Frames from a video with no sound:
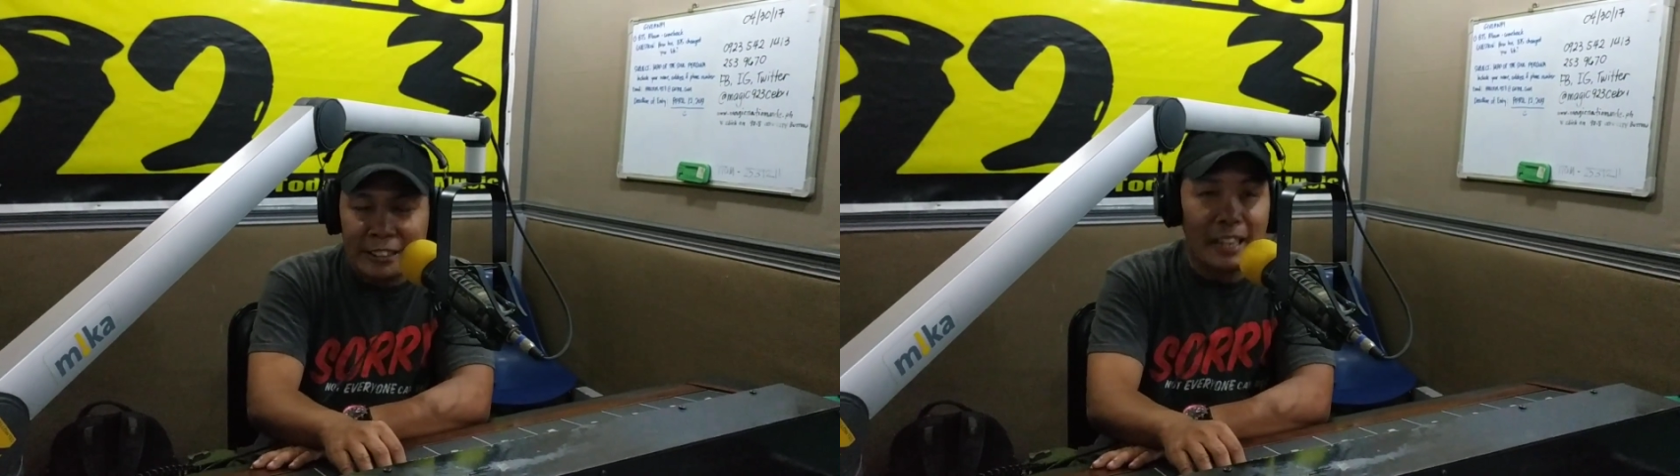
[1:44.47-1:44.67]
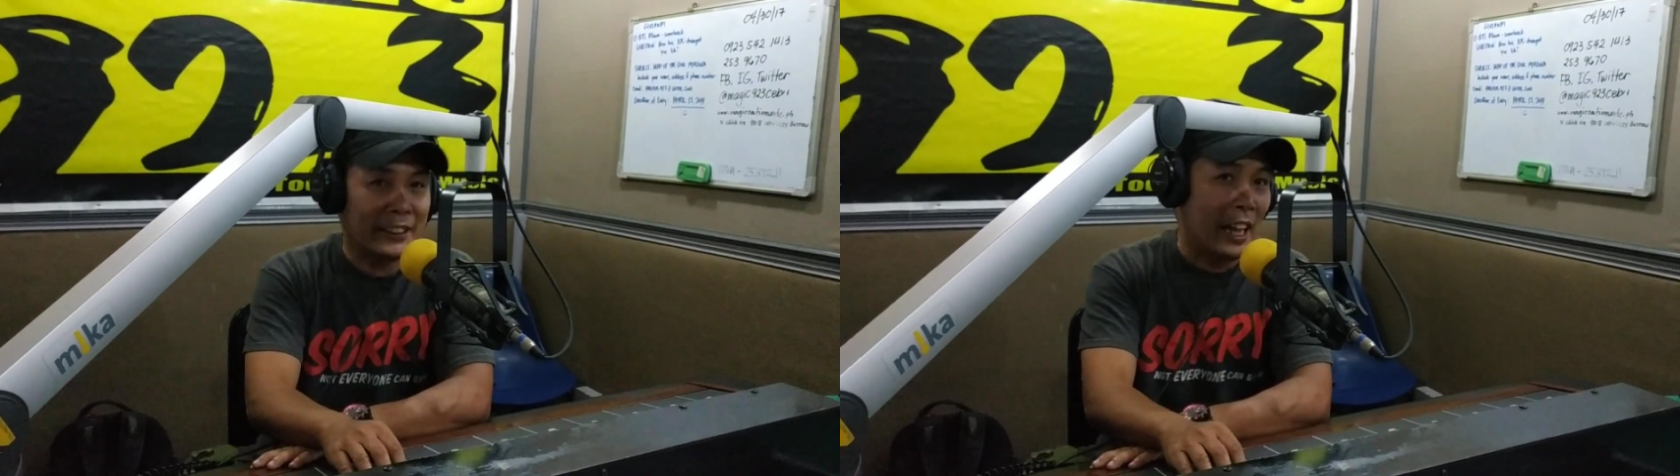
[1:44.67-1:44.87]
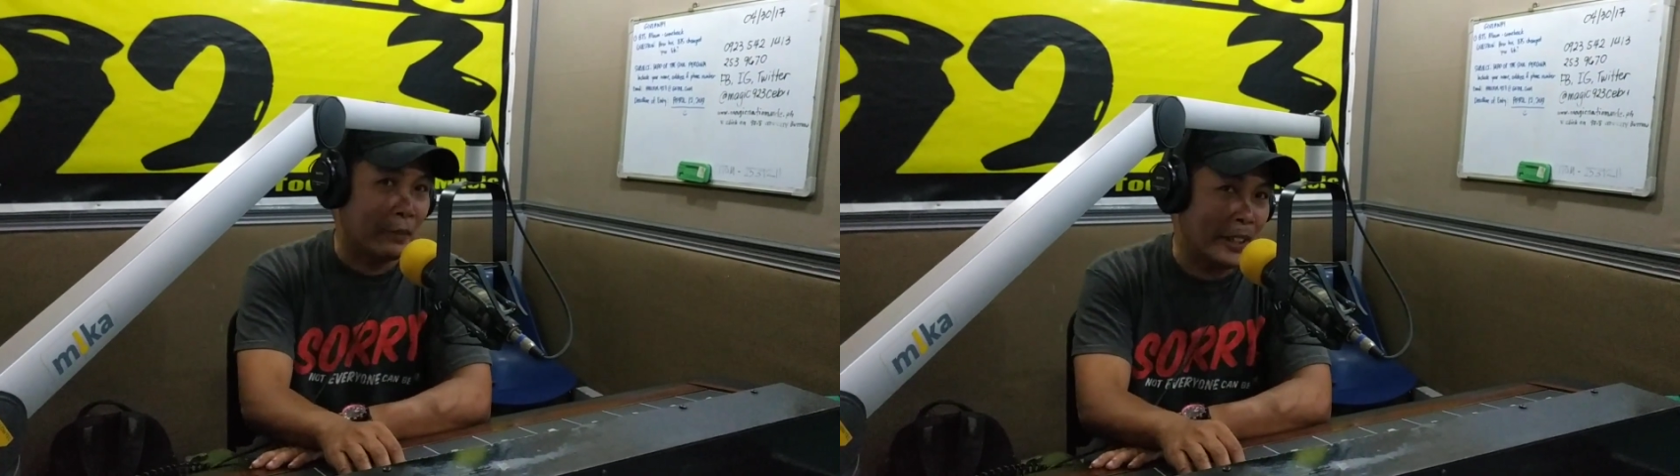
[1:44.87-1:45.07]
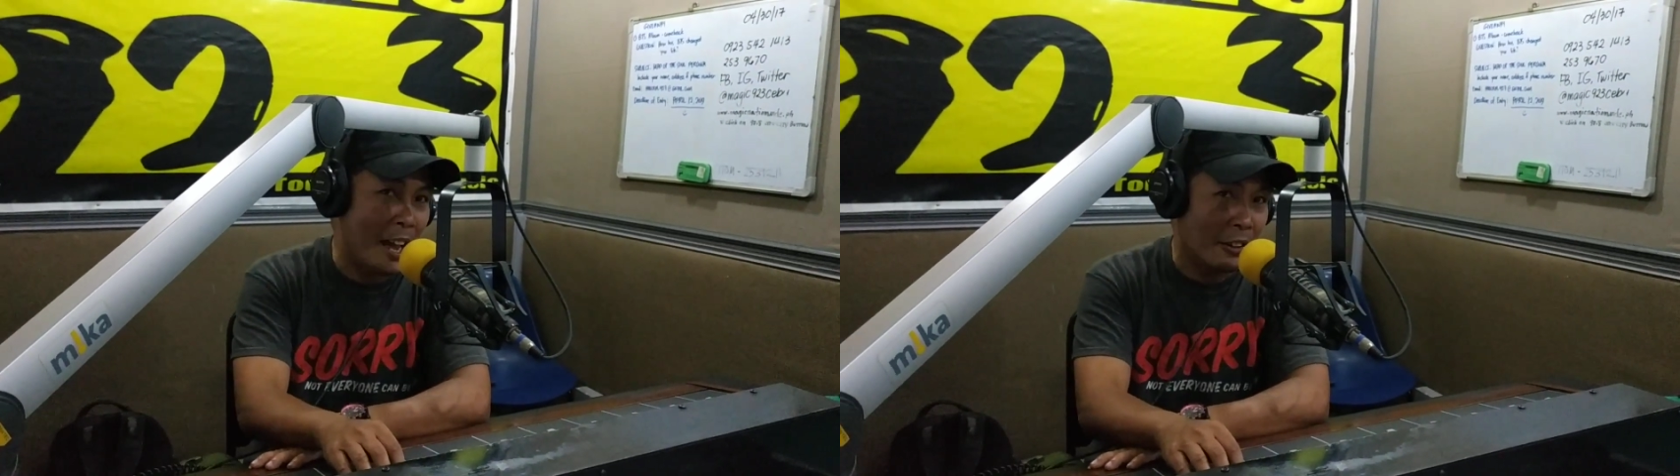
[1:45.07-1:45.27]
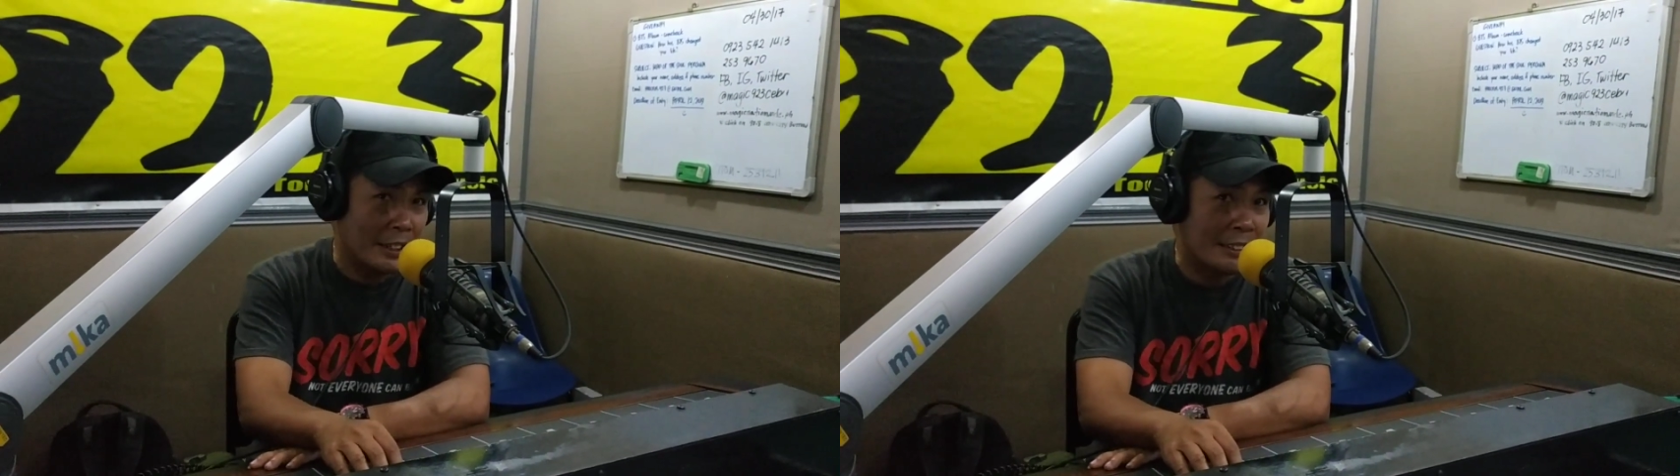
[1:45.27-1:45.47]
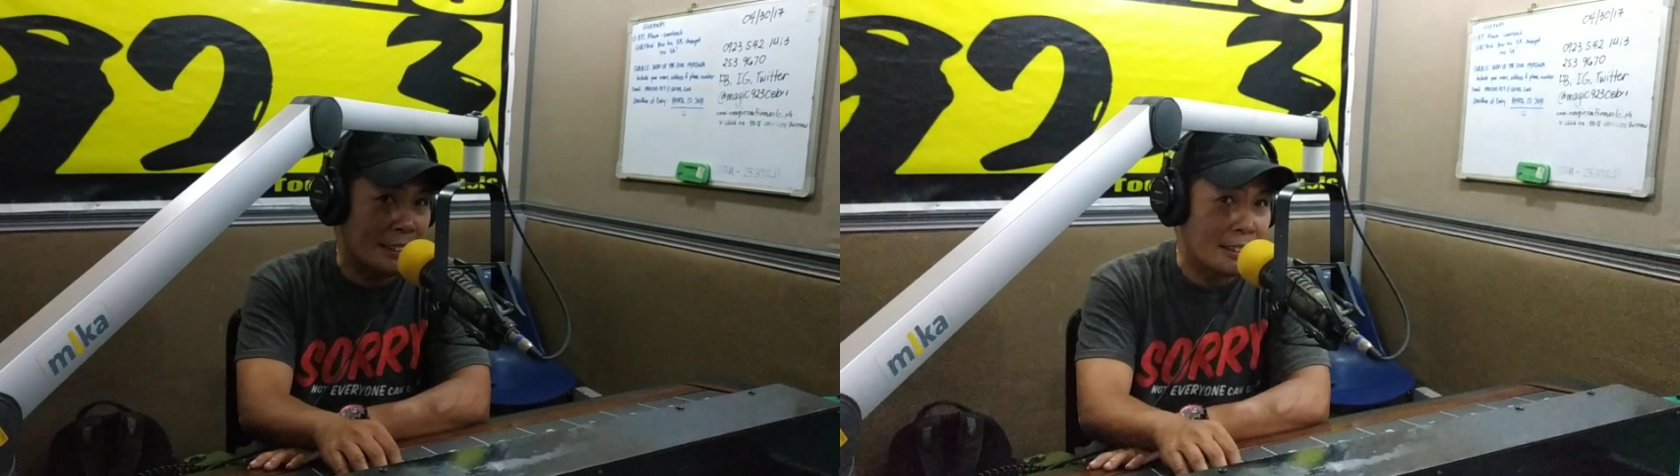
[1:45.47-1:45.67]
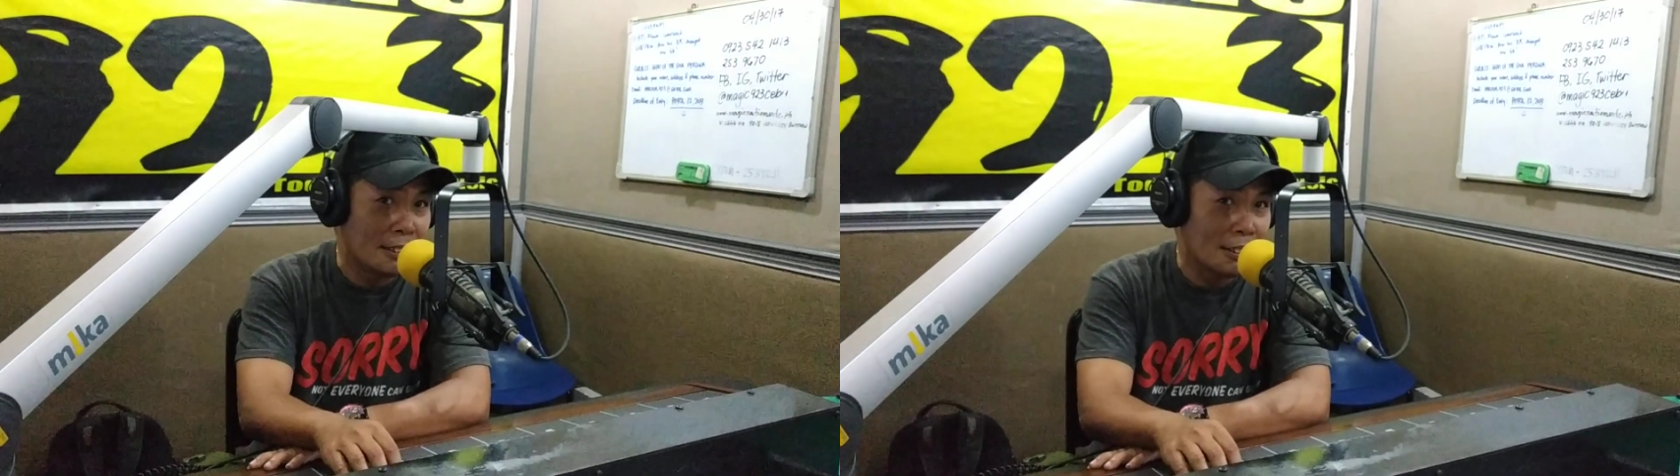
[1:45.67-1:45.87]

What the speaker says: not Calvin Harris.